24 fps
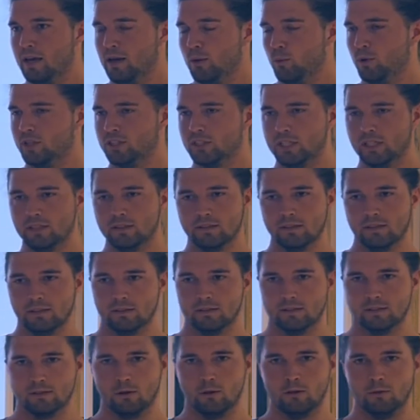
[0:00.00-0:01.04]
which has the
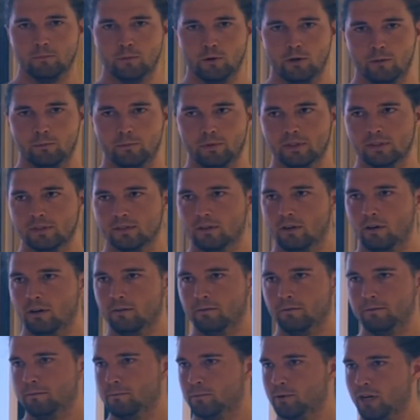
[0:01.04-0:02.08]
sole purpose
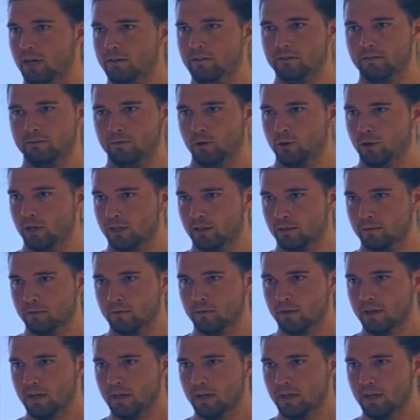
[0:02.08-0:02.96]
of private voting.